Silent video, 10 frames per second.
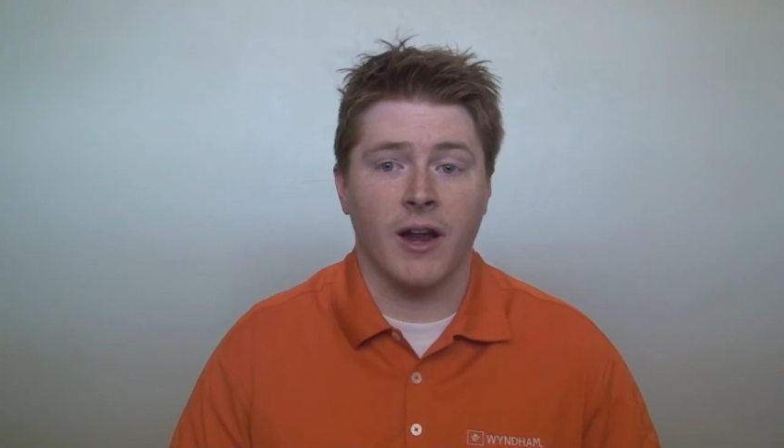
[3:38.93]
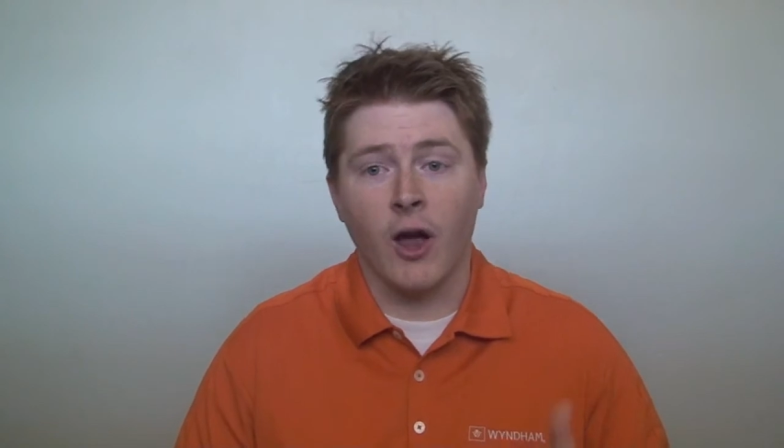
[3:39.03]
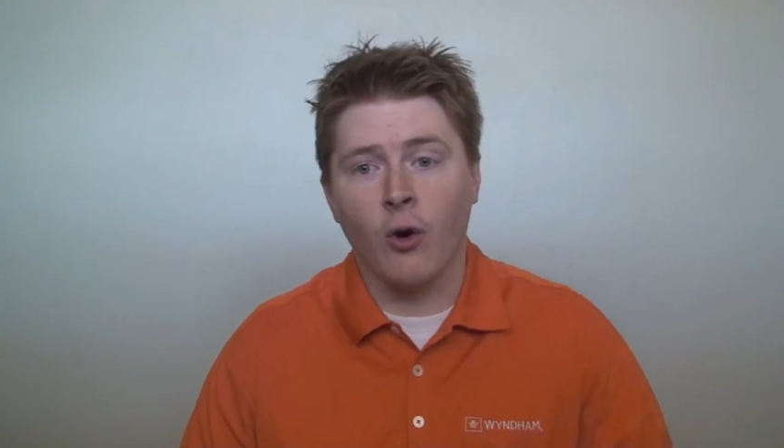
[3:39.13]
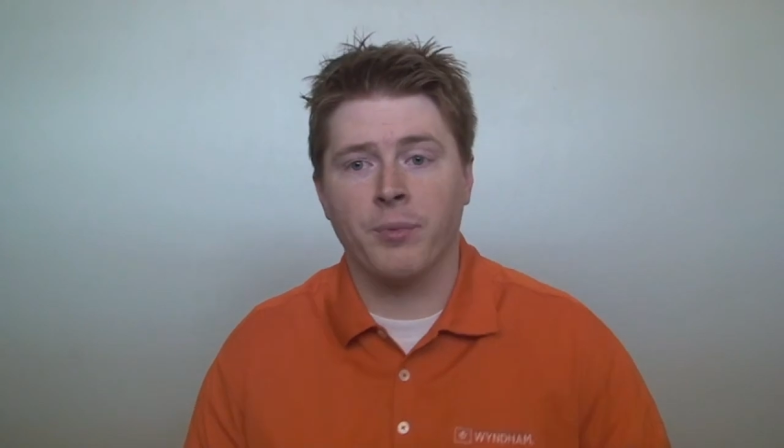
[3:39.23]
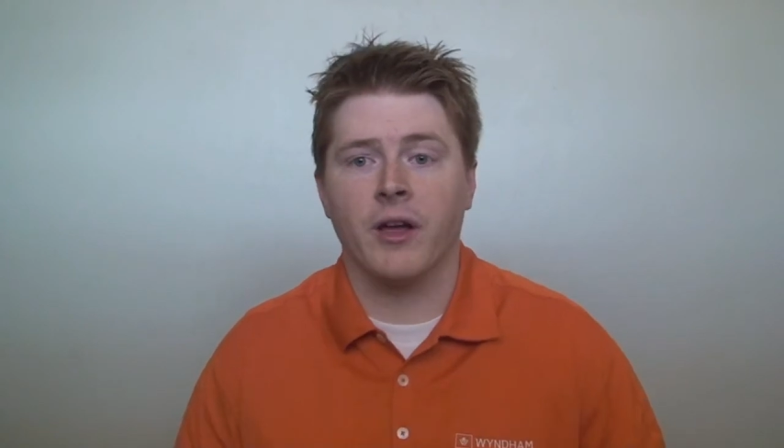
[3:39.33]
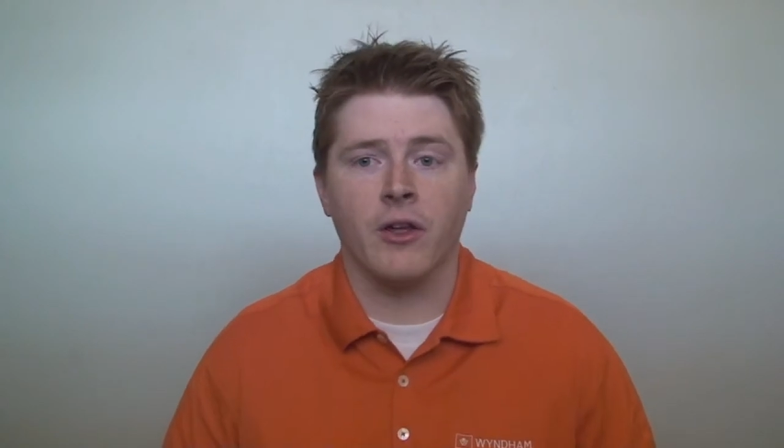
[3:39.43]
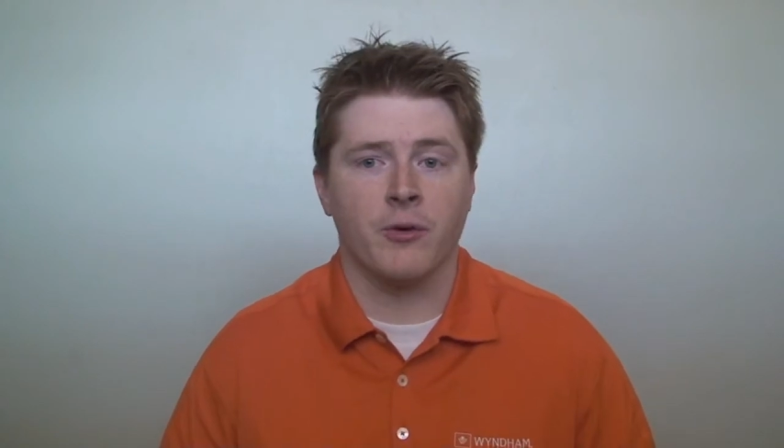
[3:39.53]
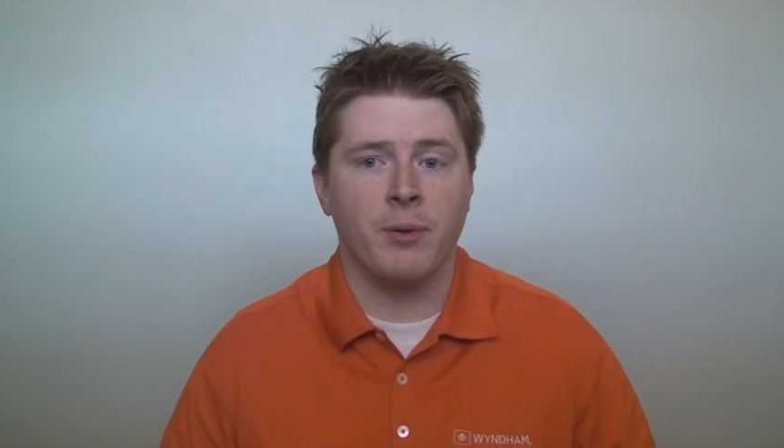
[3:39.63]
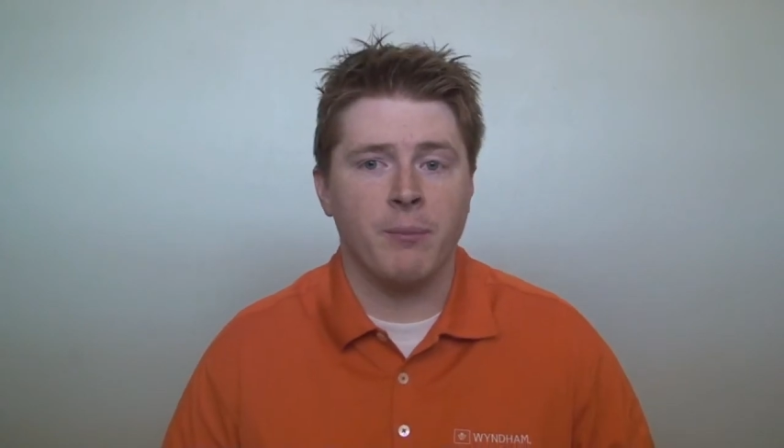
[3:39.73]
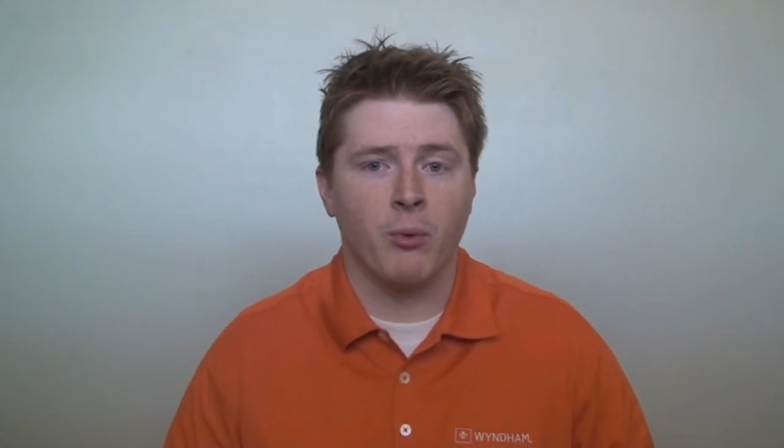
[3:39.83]
And I hope that
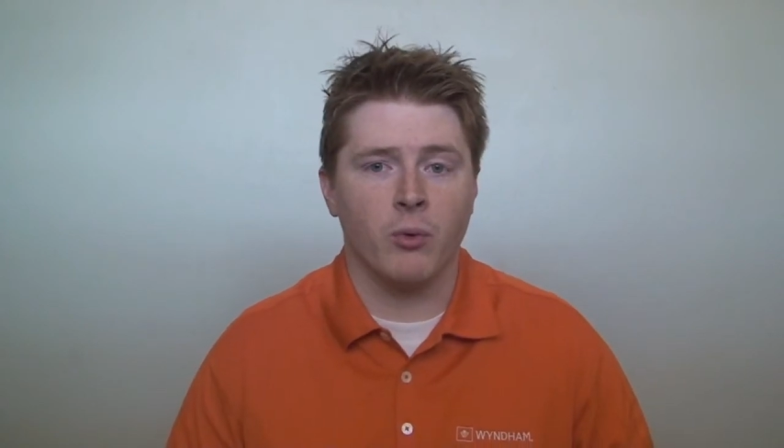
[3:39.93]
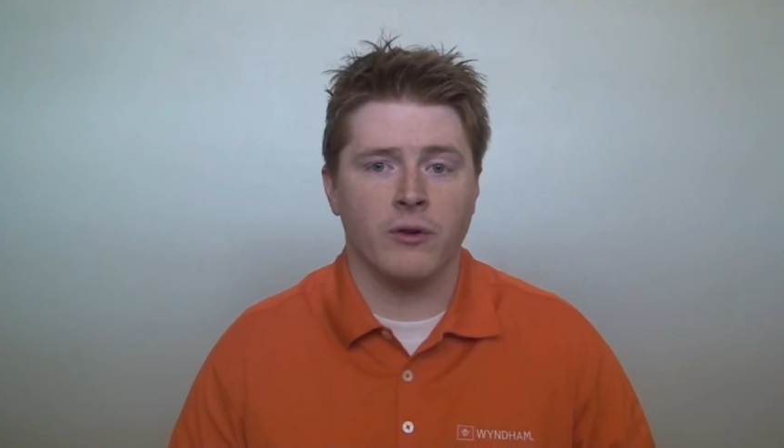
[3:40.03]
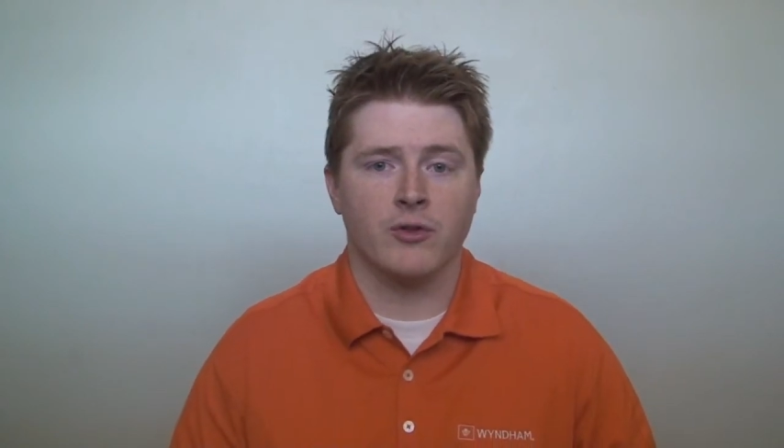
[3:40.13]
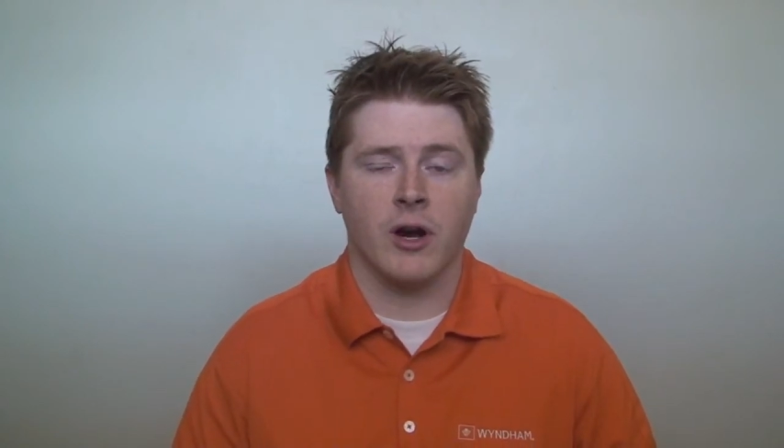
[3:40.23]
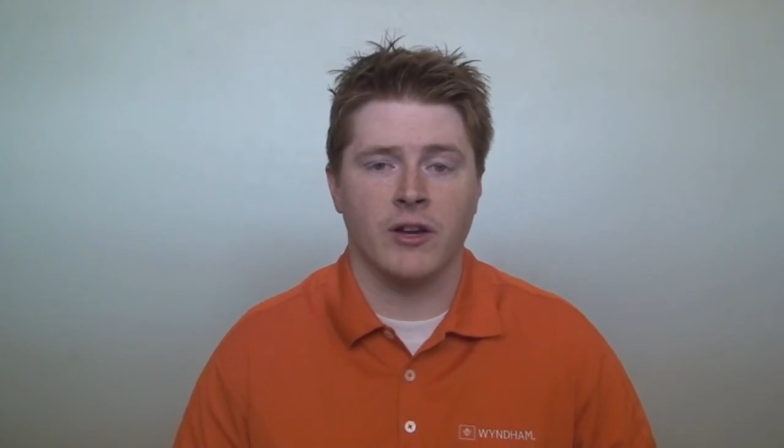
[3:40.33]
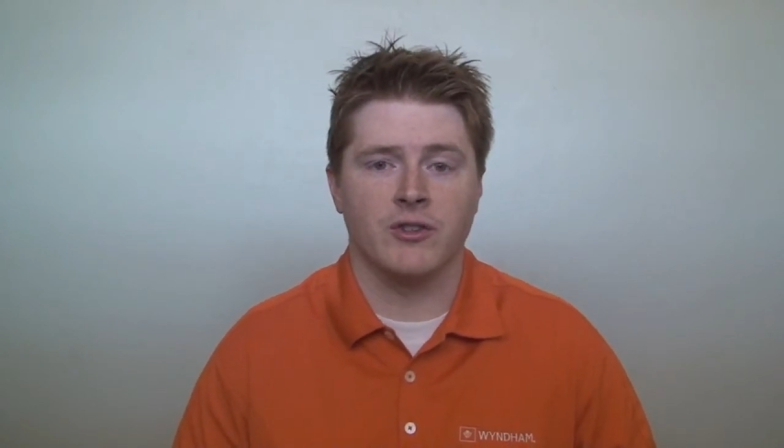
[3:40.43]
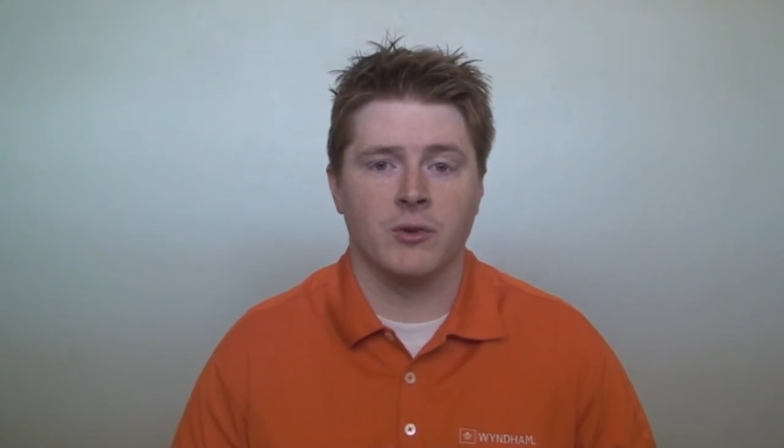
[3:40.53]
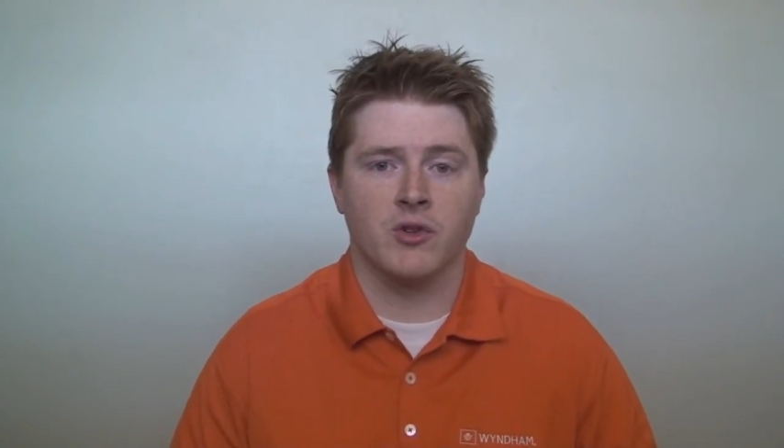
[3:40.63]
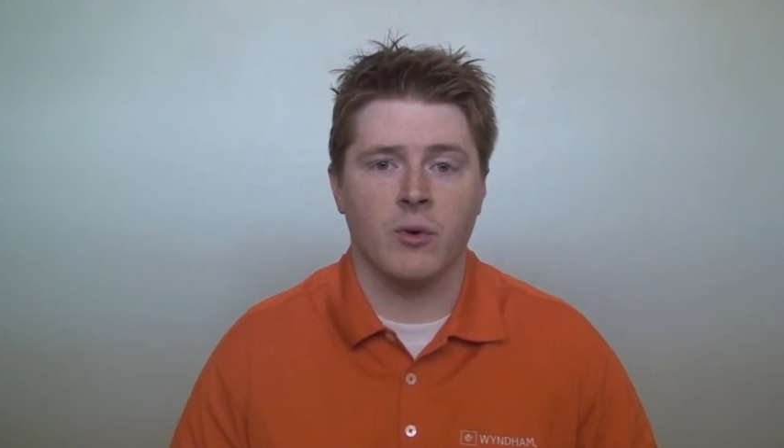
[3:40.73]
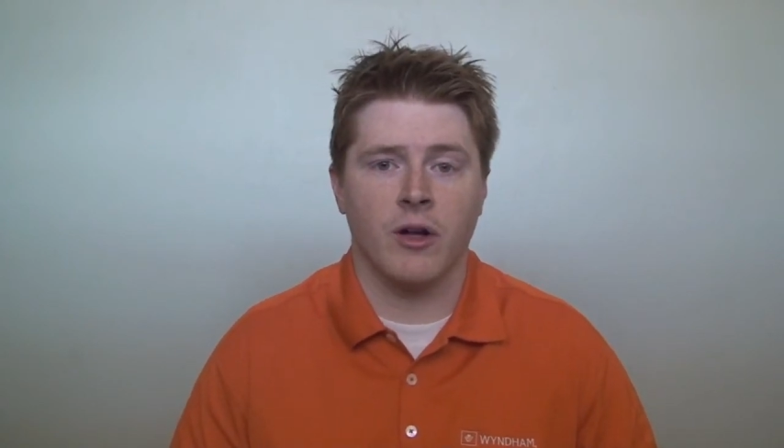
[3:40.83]
other people would have tried
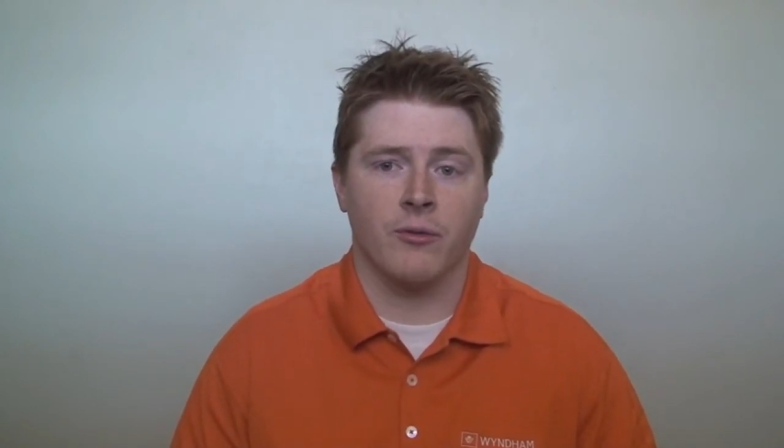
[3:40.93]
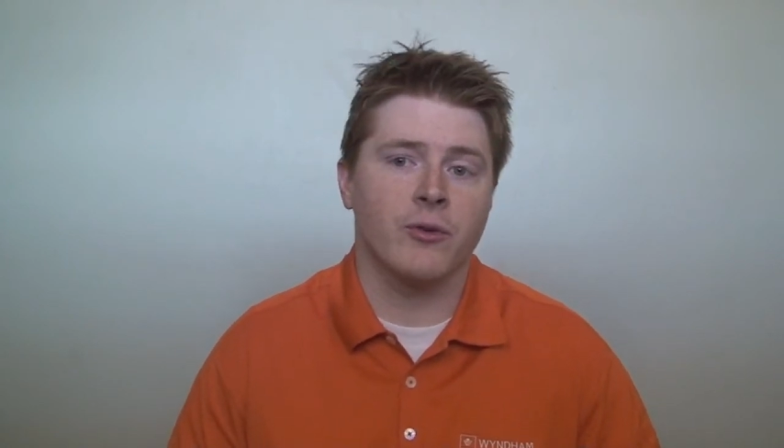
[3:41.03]
to as well.